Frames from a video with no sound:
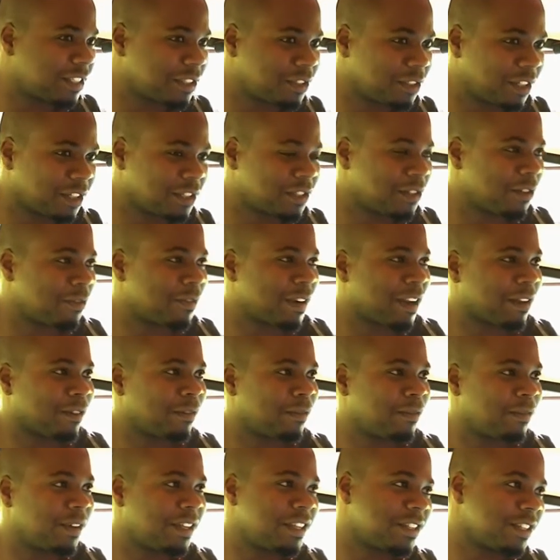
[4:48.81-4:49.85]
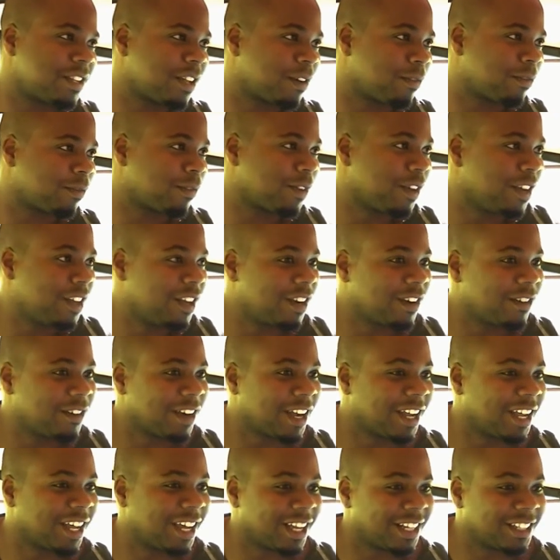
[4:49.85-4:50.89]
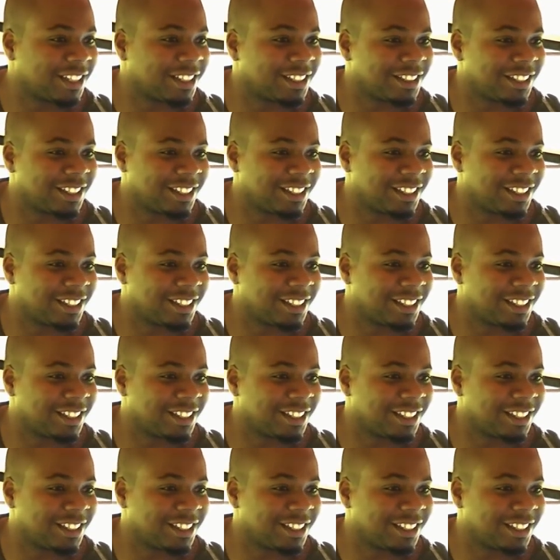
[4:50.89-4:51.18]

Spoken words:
He does the round face stuff, right?" And